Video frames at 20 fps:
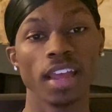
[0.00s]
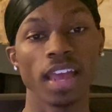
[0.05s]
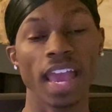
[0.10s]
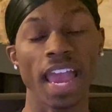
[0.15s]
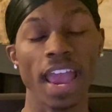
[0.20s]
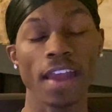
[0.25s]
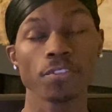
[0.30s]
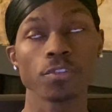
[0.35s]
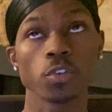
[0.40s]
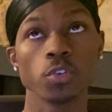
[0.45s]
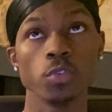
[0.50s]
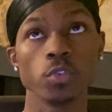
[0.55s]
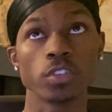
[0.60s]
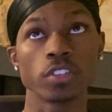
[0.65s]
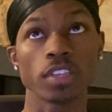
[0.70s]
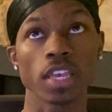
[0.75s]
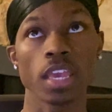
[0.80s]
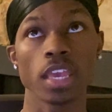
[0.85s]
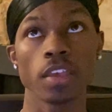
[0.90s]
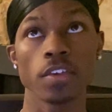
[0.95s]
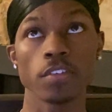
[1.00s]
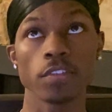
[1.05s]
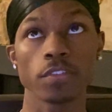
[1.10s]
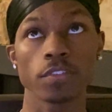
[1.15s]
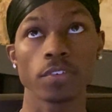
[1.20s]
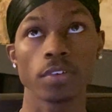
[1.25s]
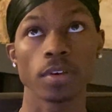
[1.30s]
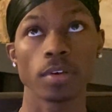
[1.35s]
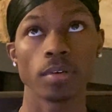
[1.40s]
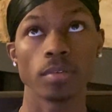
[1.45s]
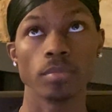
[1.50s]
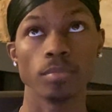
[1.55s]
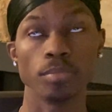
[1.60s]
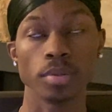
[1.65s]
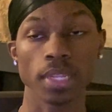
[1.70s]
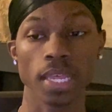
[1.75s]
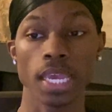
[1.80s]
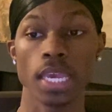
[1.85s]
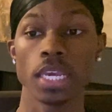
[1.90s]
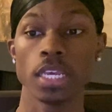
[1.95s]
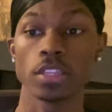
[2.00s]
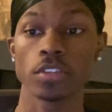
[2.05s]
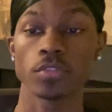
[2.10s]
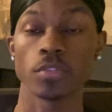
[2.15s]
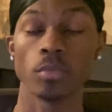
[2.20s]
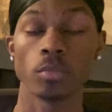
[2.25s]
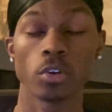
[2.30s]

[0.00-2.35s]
after you save Blaze from